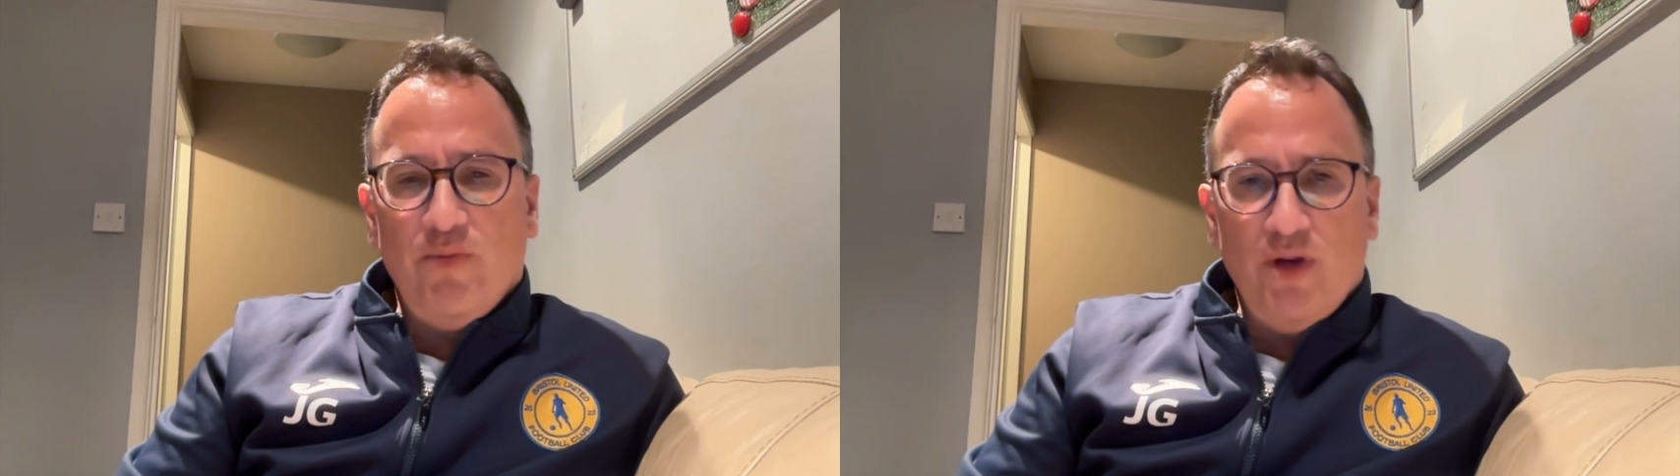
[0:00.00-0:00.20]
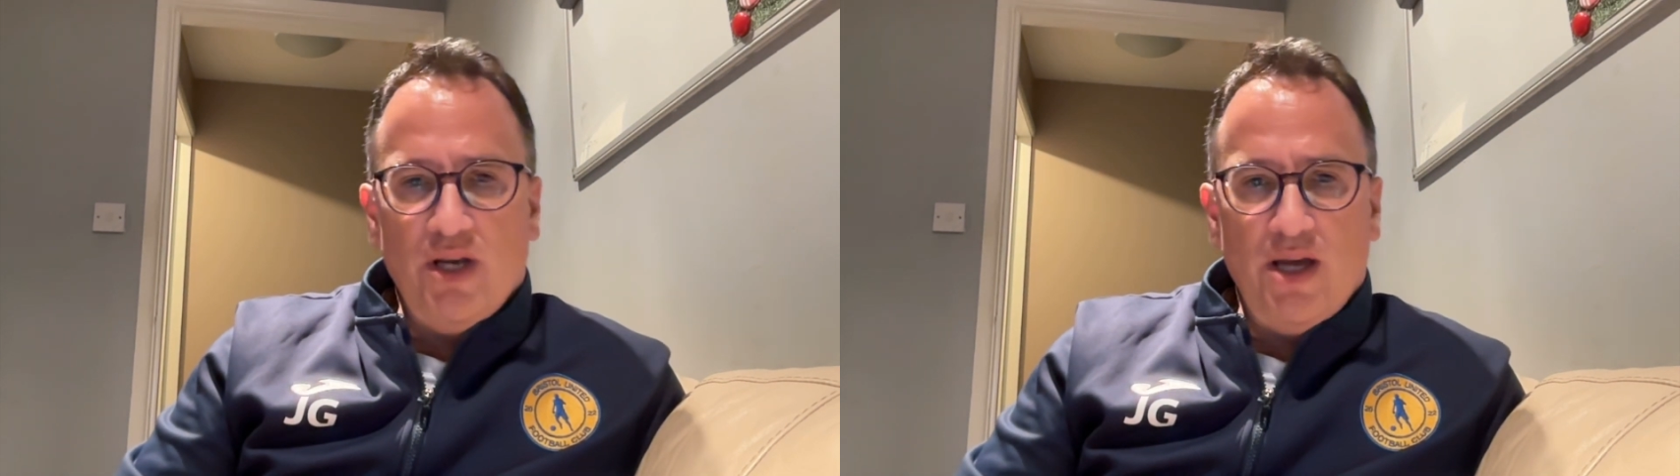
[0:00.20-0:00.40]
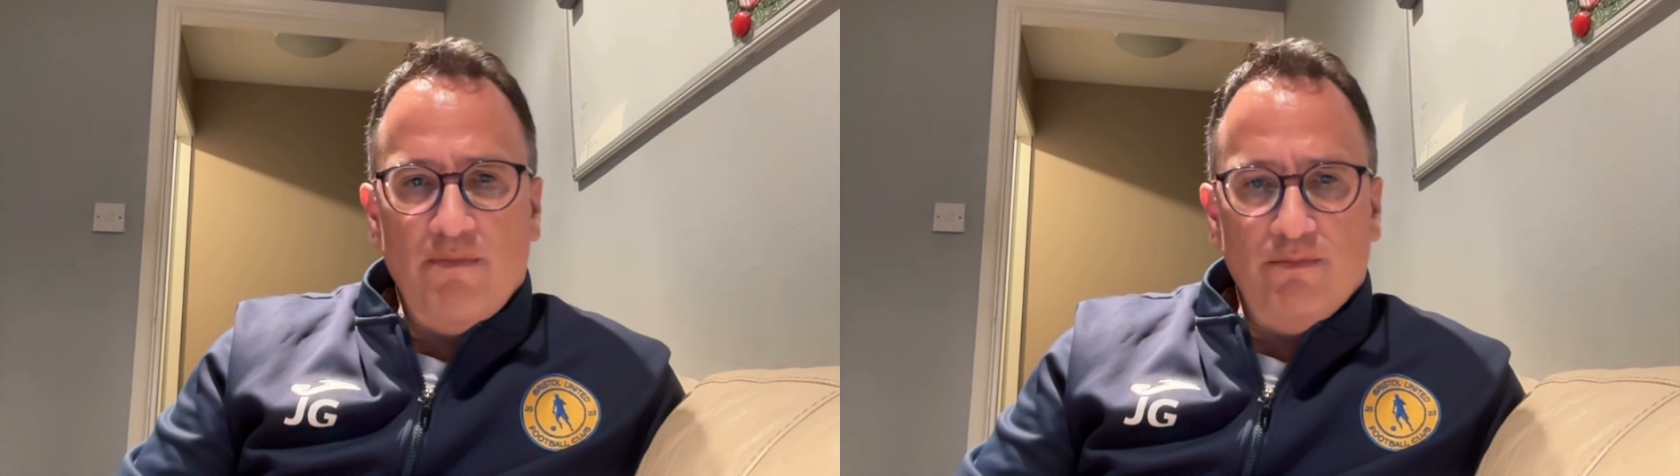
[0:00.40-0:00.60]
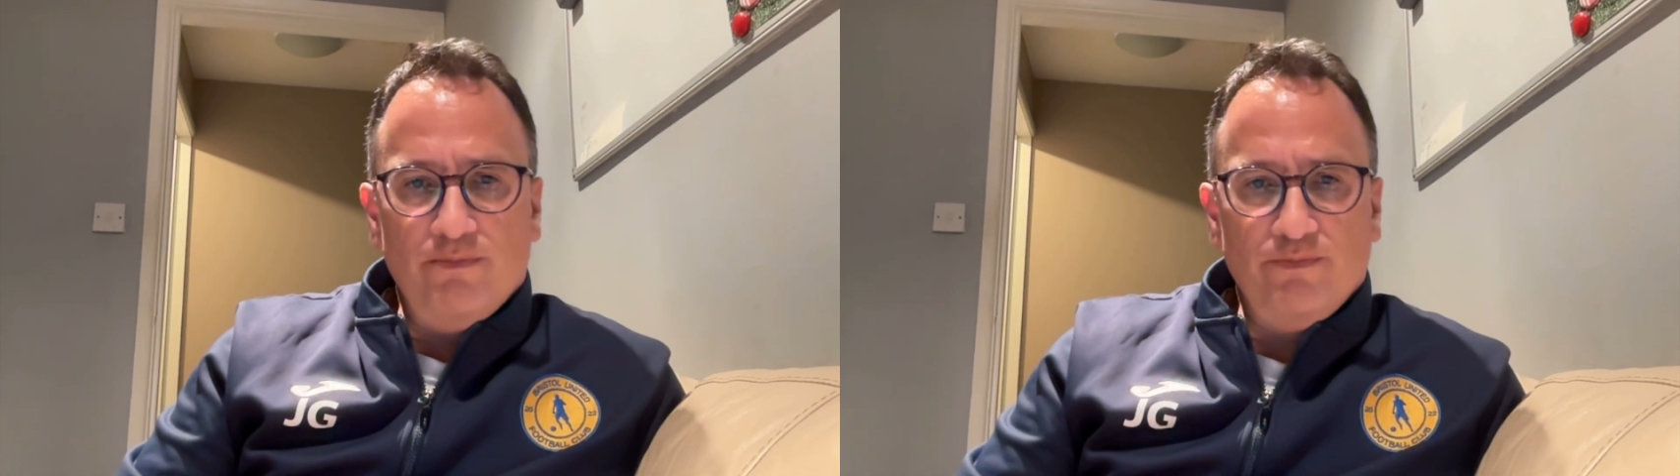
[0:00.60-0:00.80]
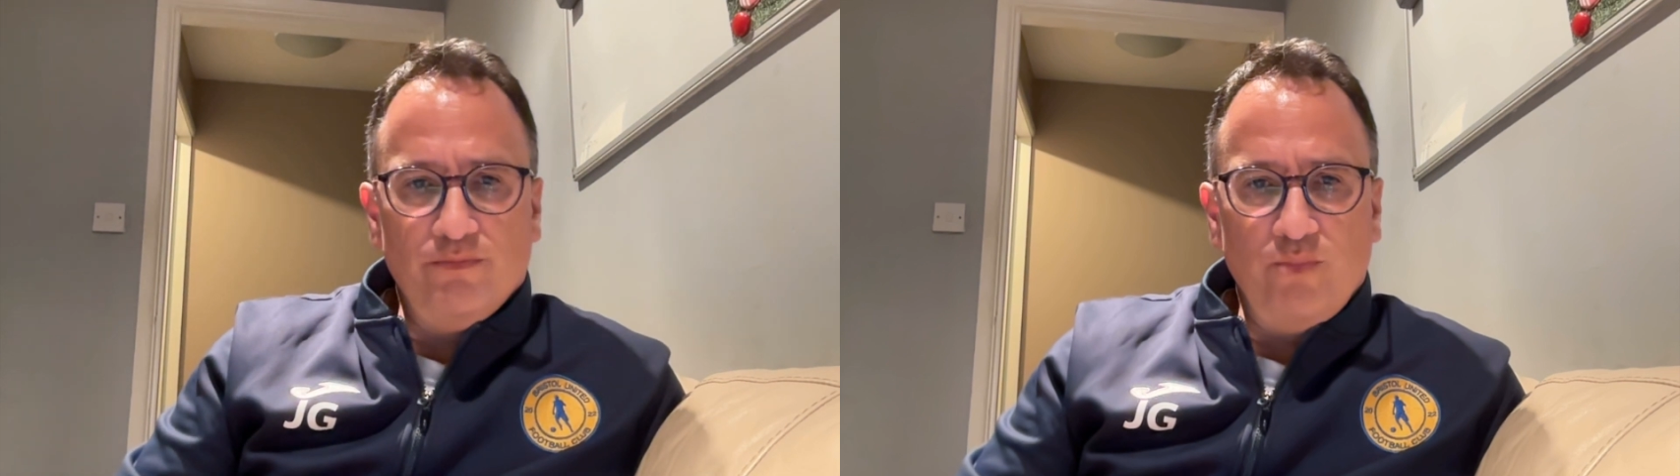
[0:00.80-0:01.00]

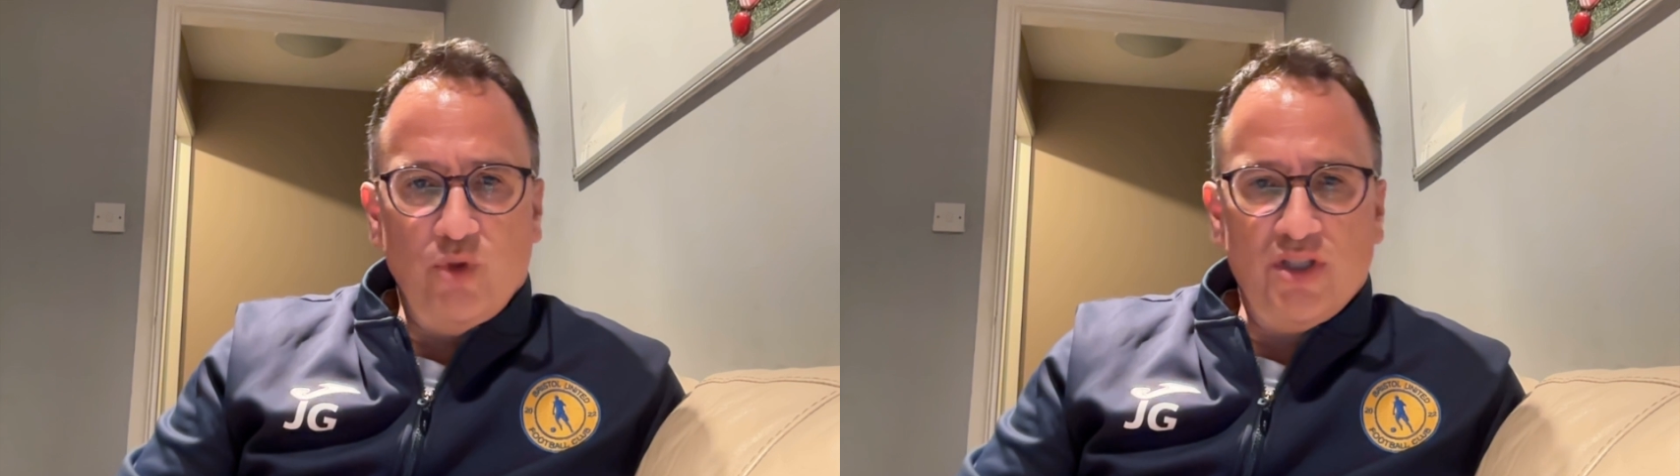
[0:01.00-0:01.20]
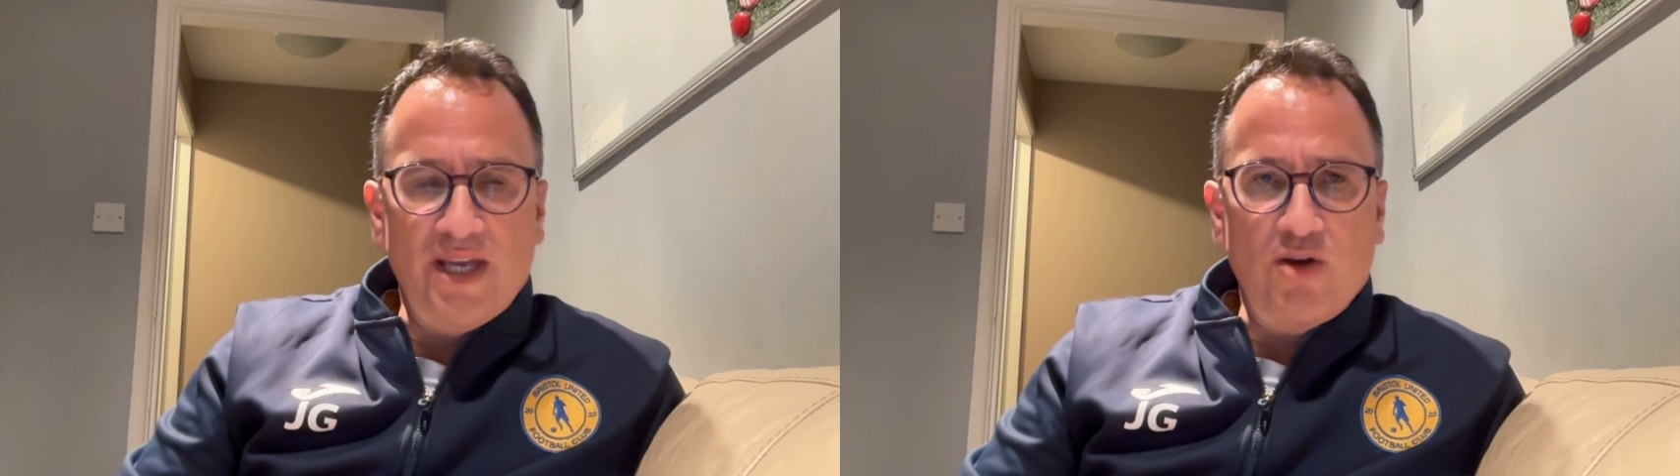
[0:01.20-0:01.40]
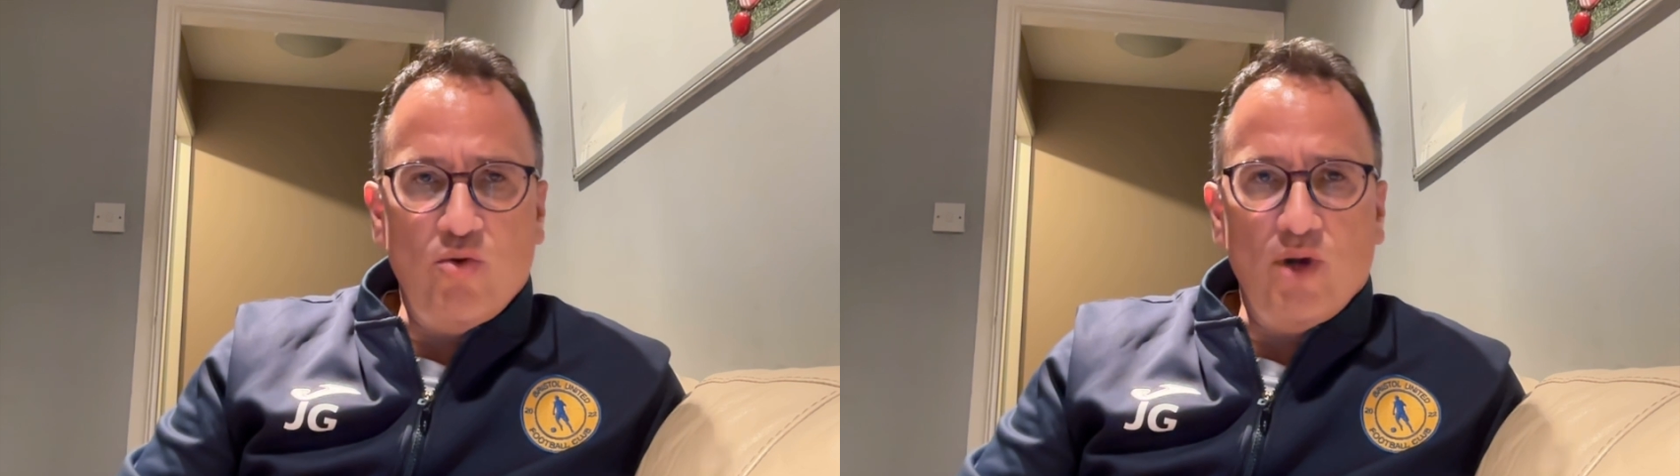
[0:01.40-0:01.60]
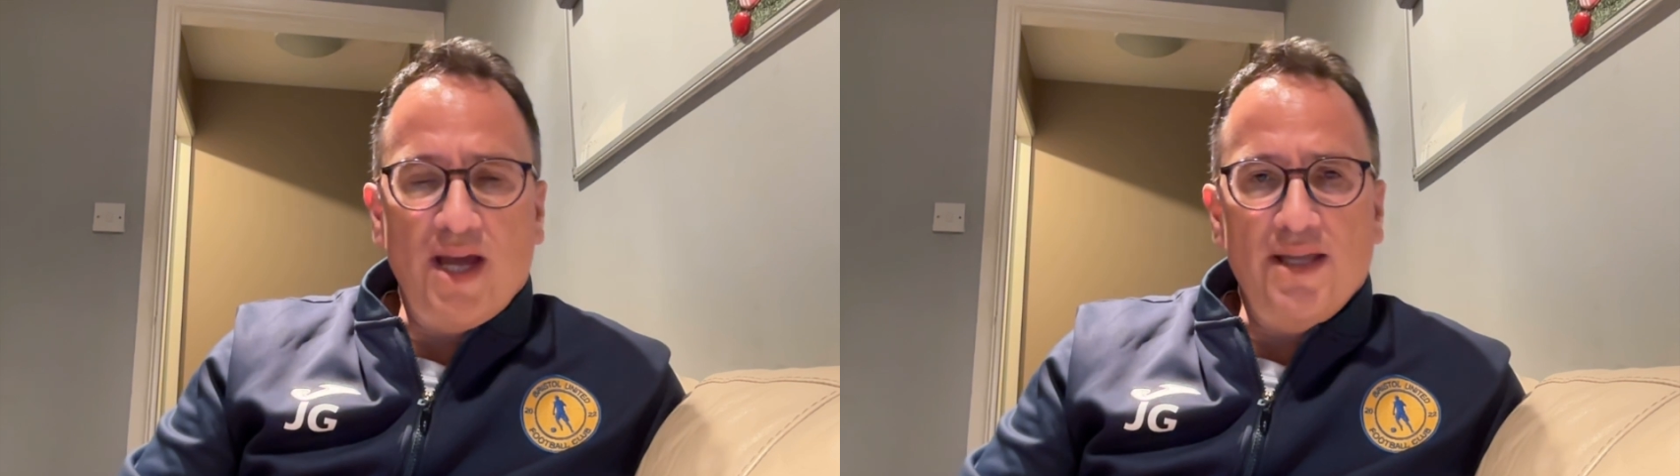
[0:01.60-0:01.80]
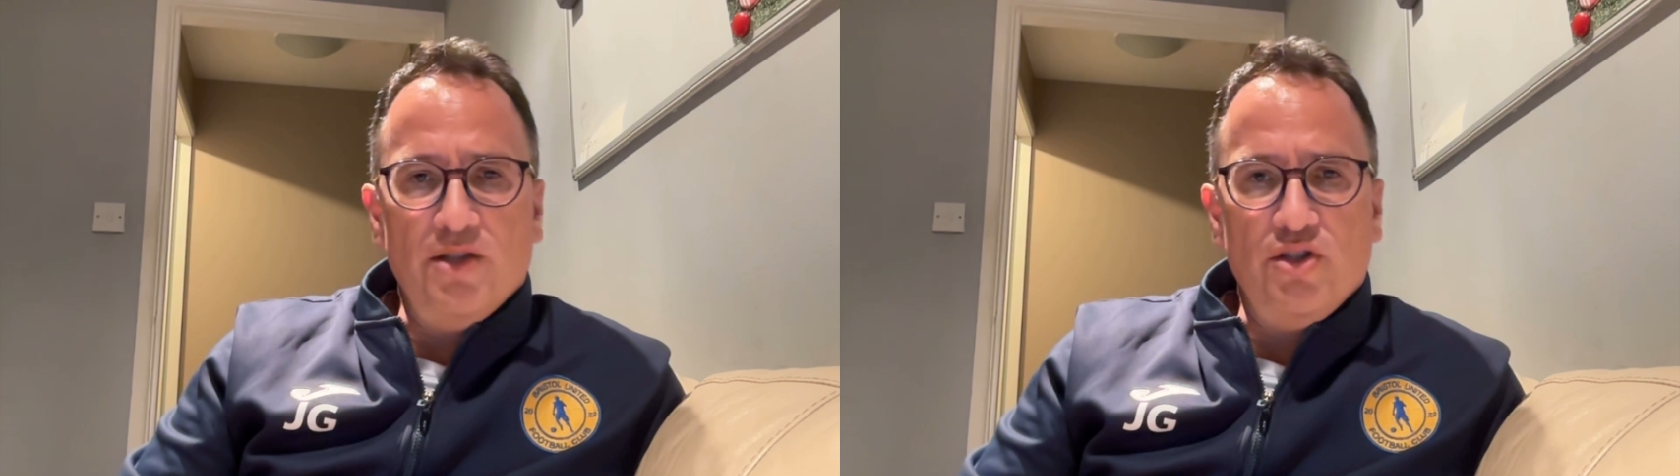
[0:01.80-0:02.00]
we'll take all
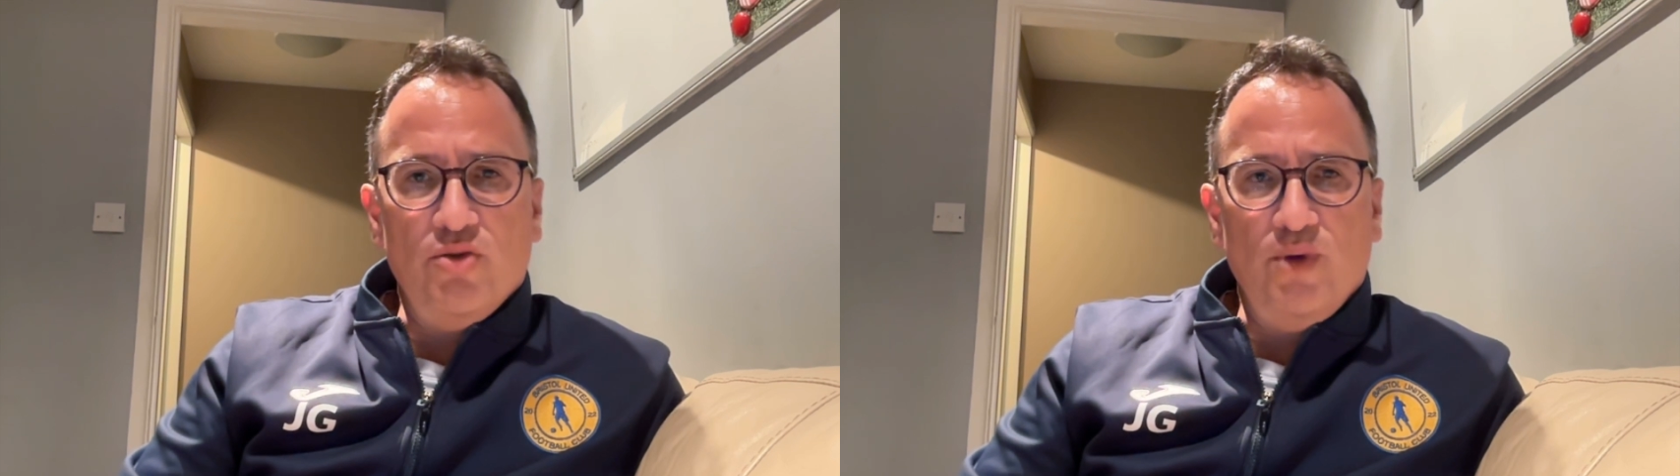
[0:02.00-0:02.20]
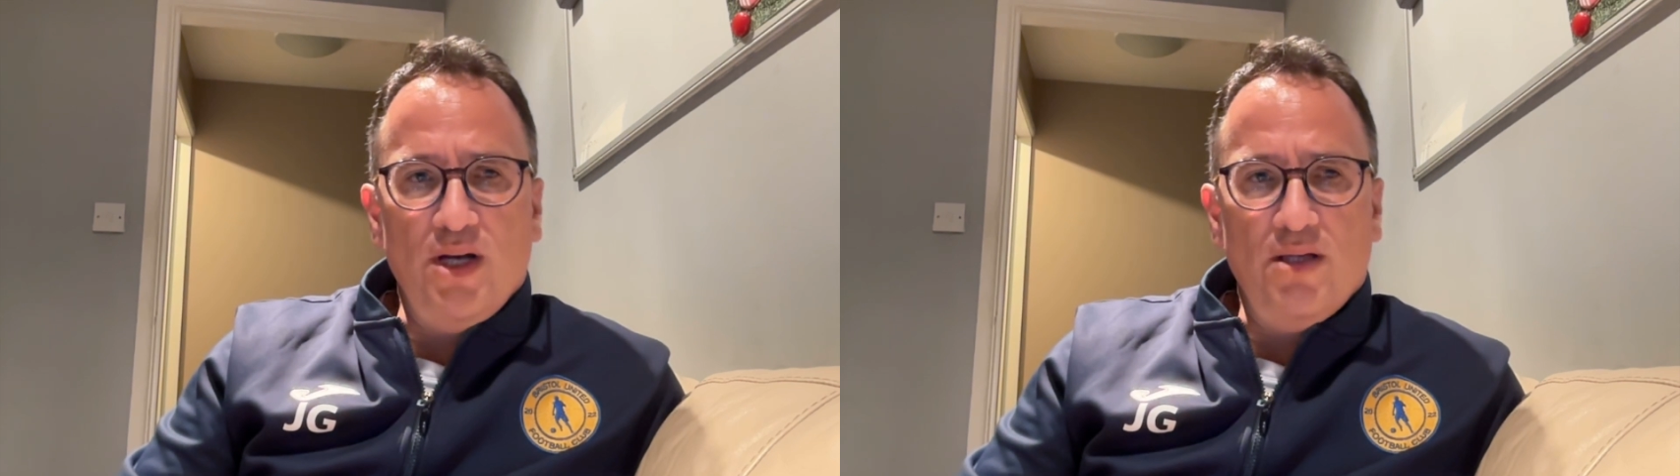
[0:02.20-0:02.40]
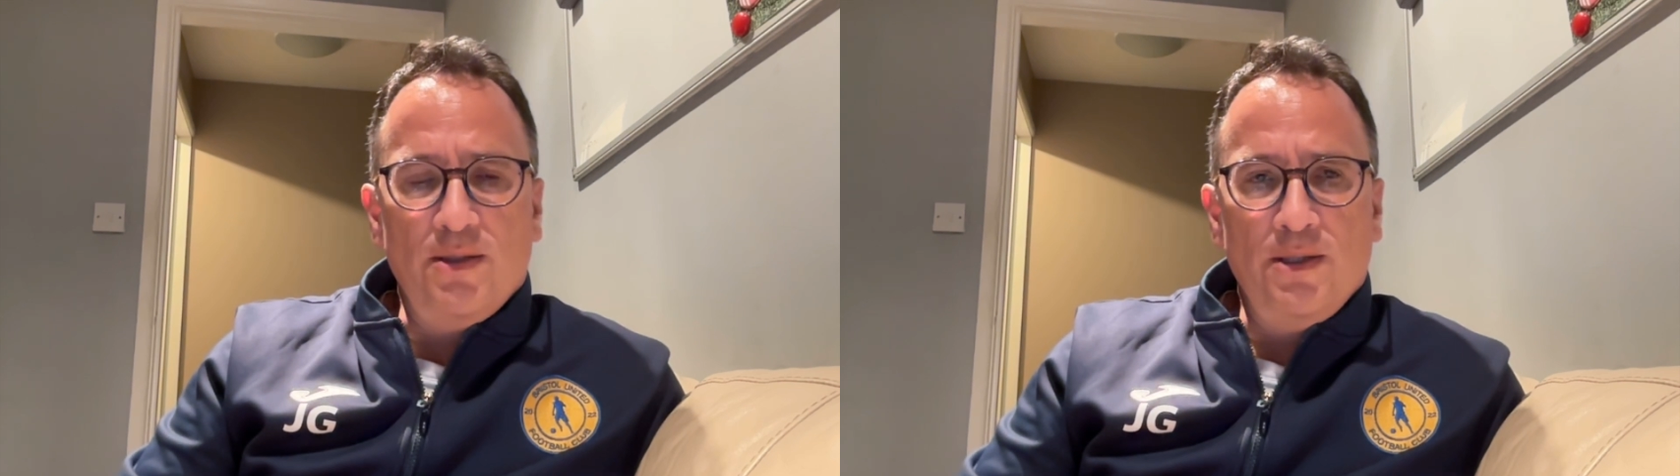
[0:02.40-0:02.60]
that into